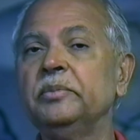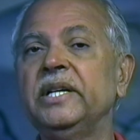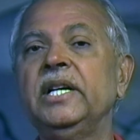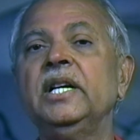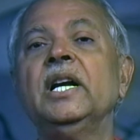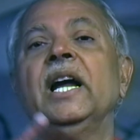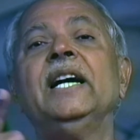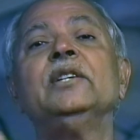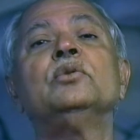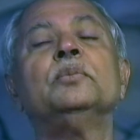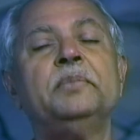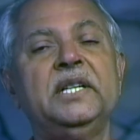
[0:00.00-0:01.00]
me
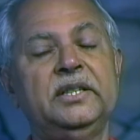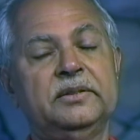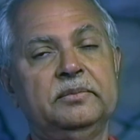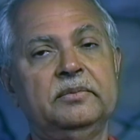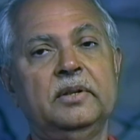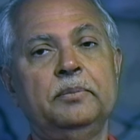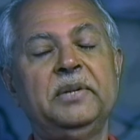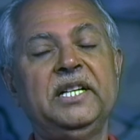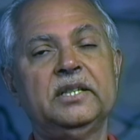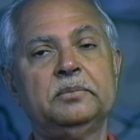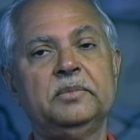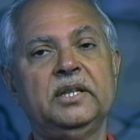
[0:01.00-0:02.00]
and to please,
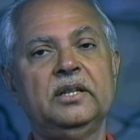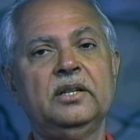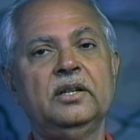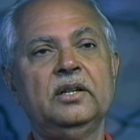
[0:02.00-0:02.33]
please me.